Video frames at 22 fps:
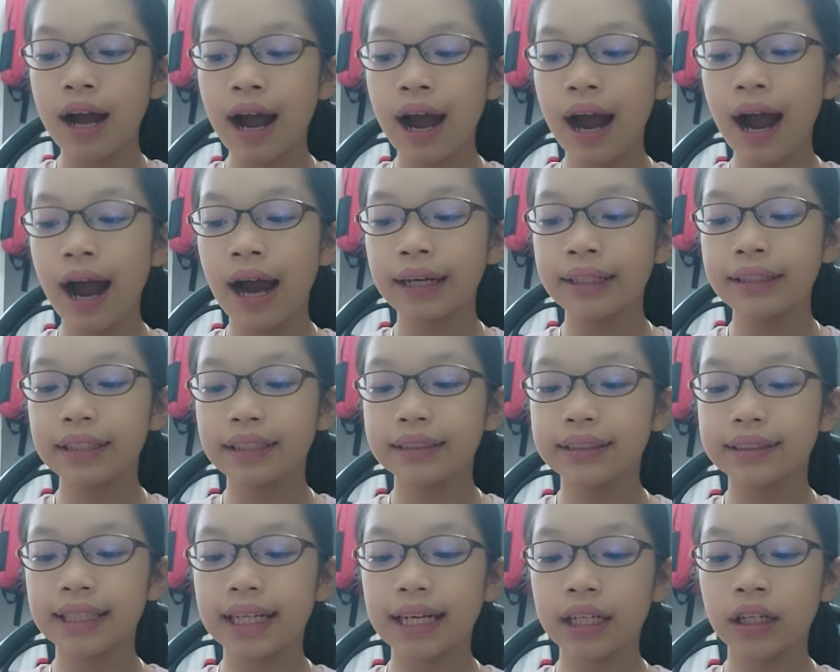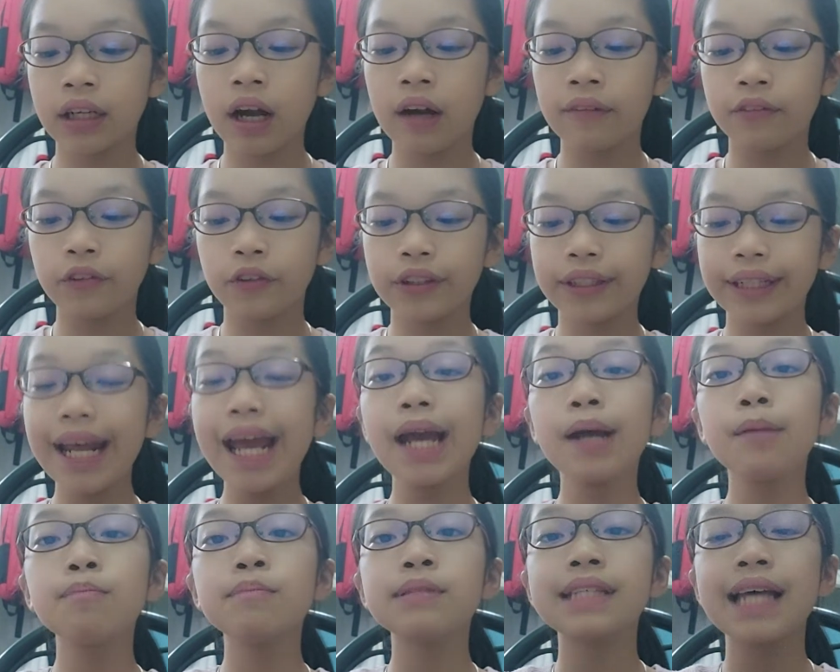I'm to take up your
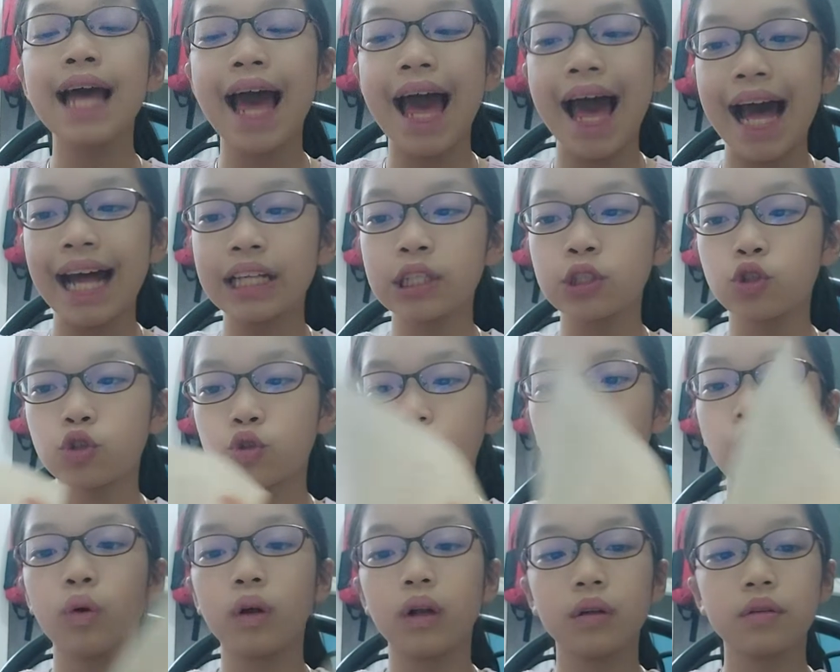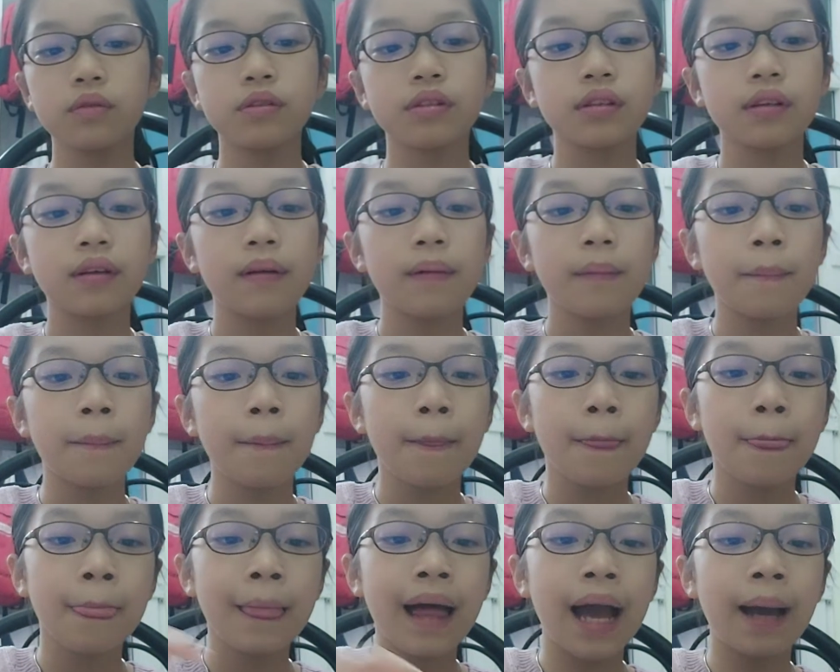names and schools.
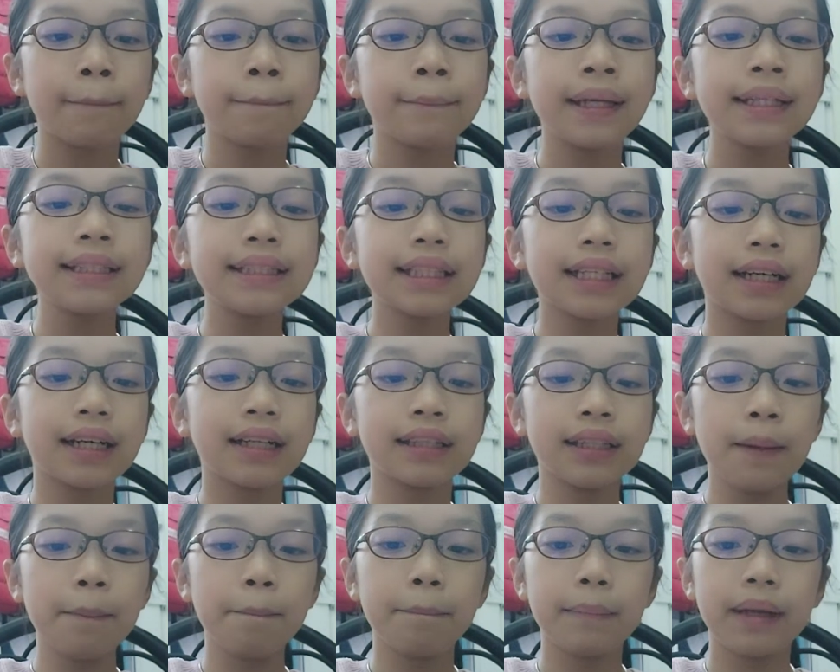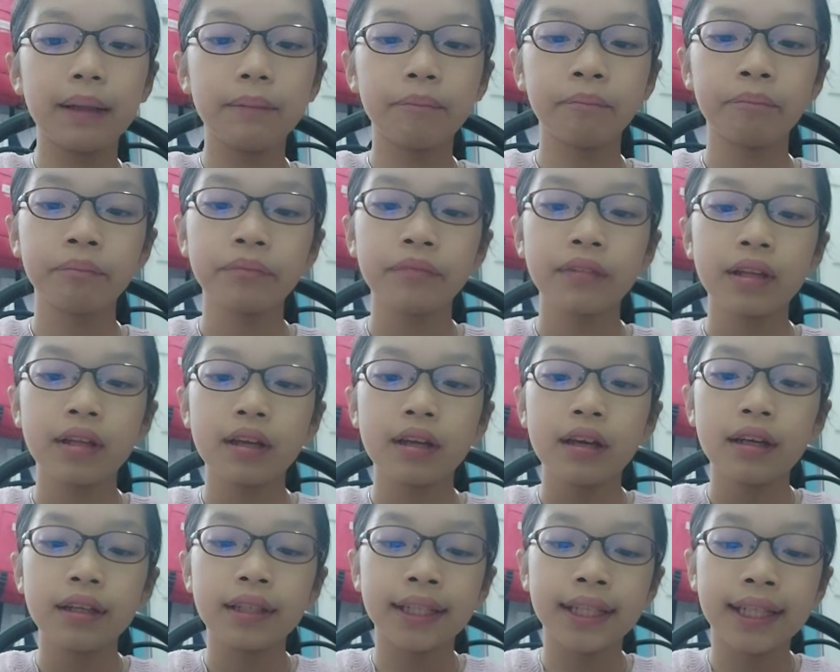I'm Jessica Lipman,
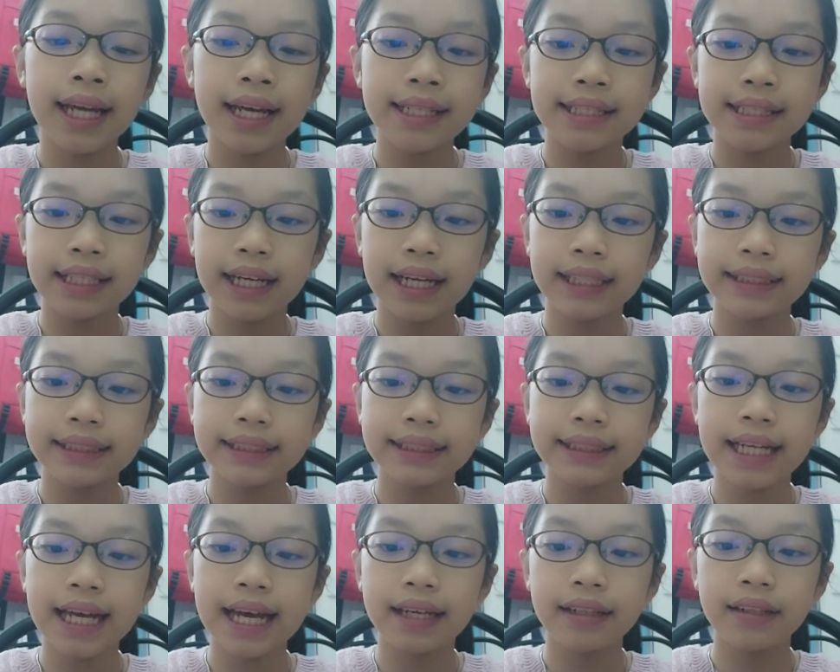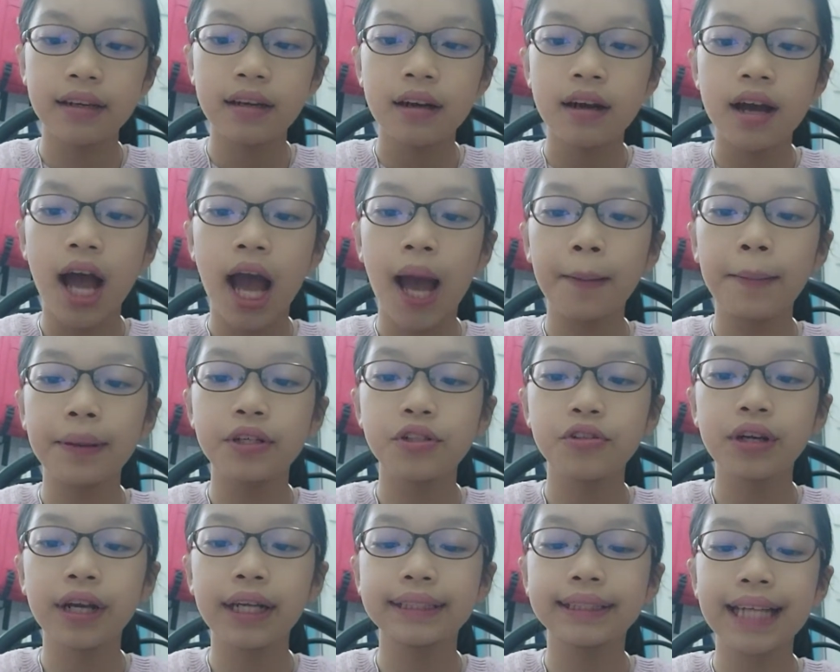Jessica said. I'm a
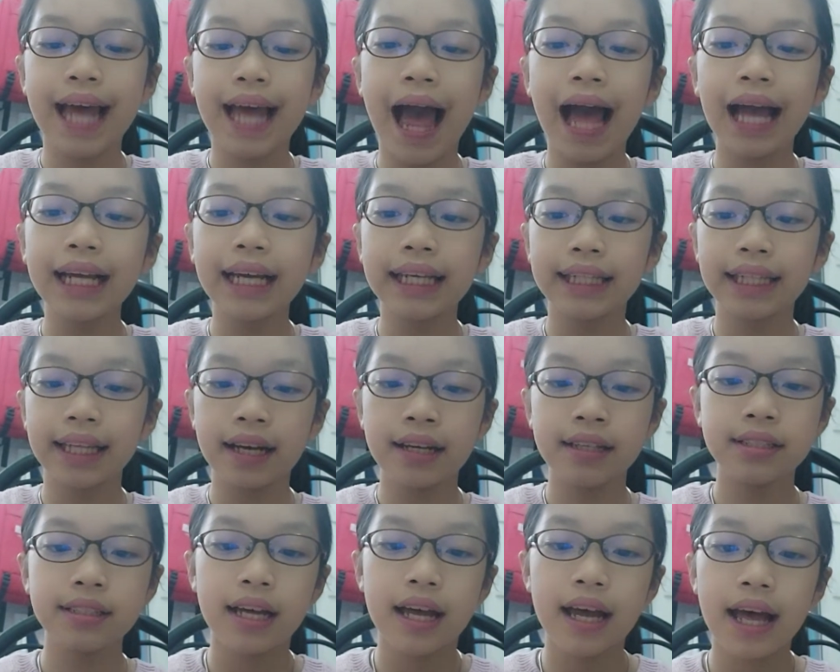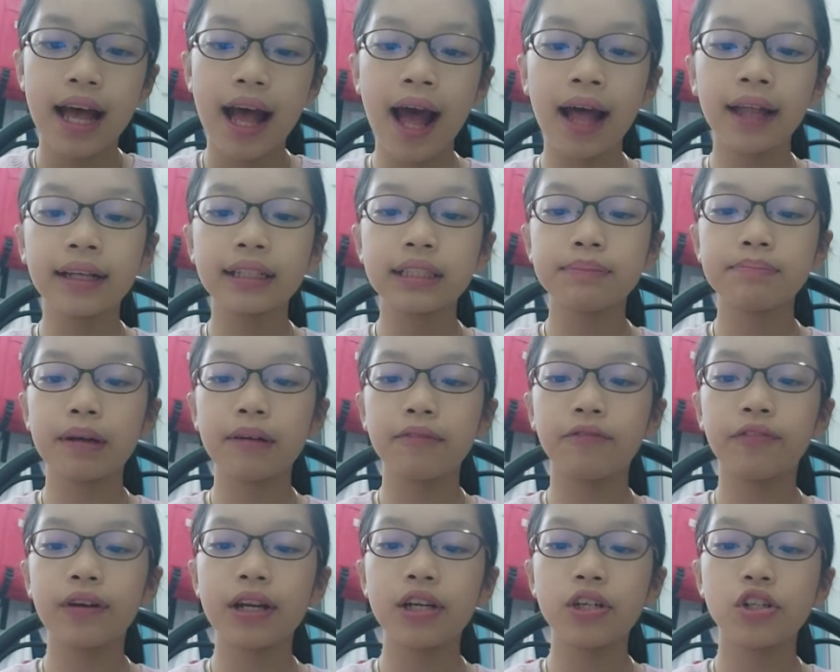Street Agatha's, and it's my
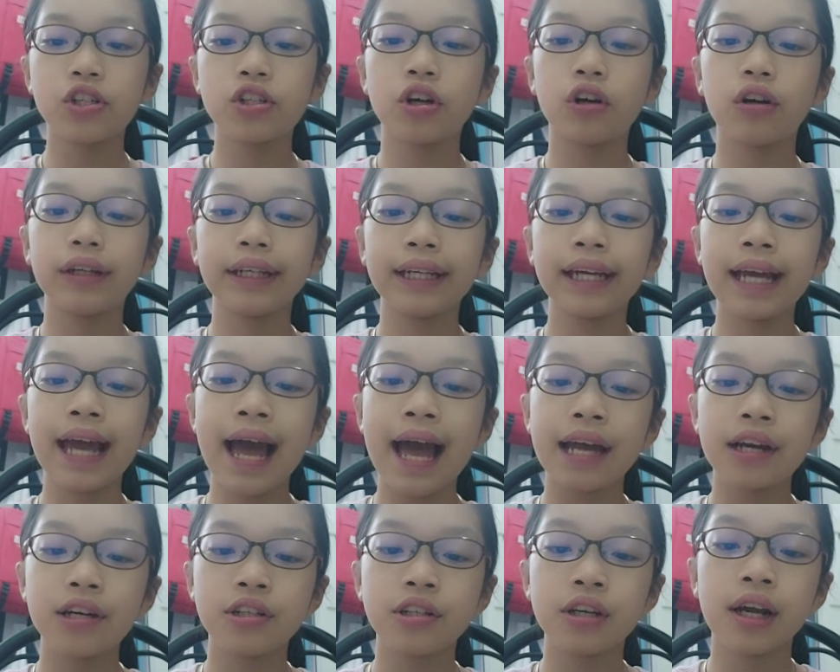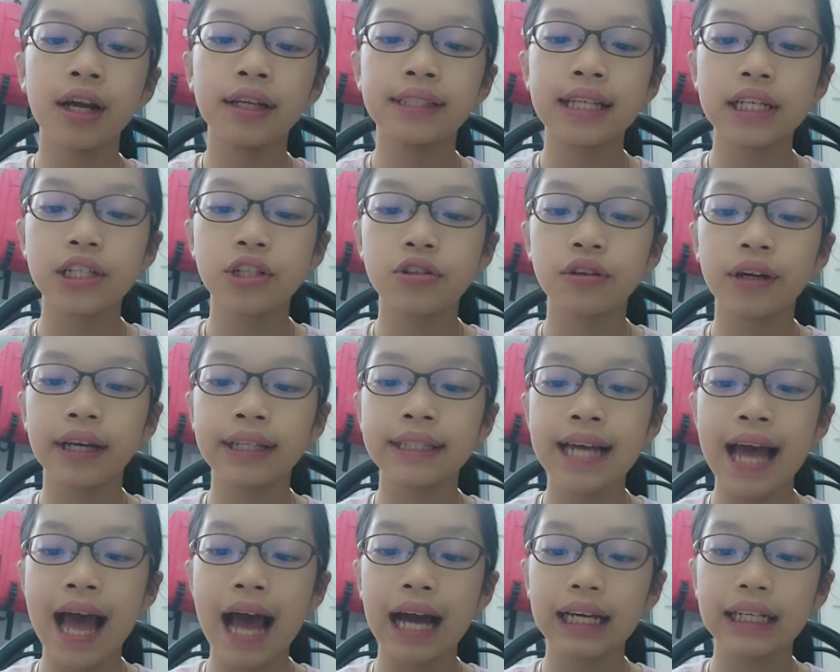friend Shirley, and she's a Street
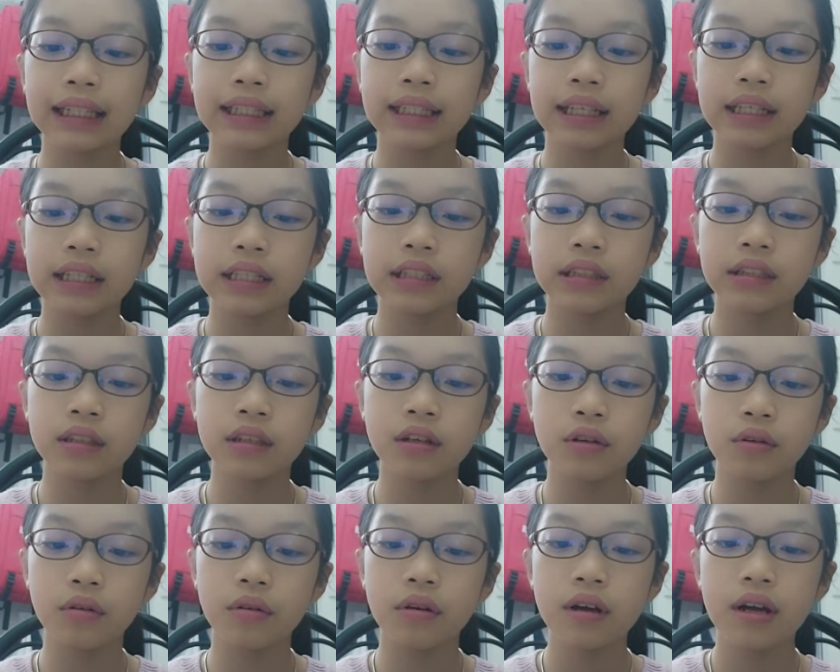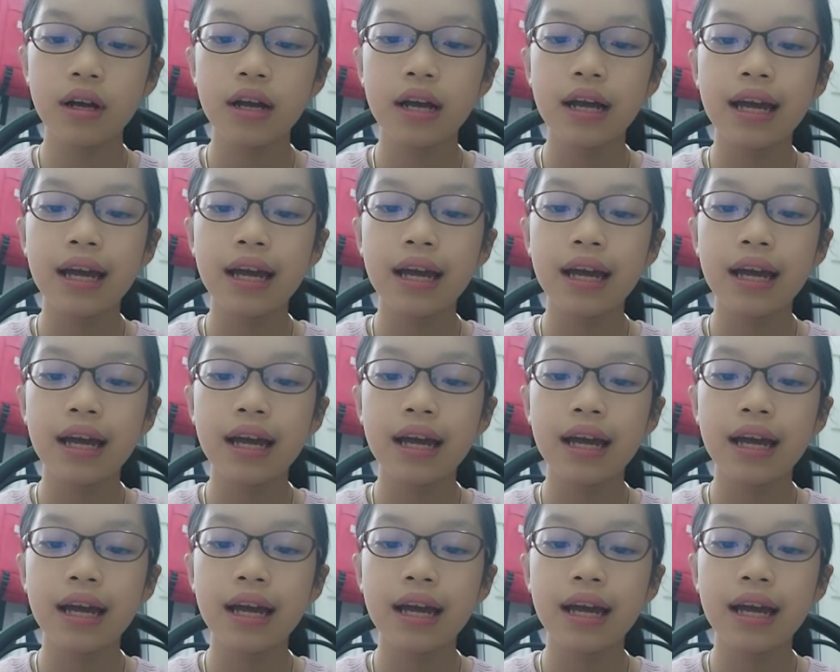Agatha's too.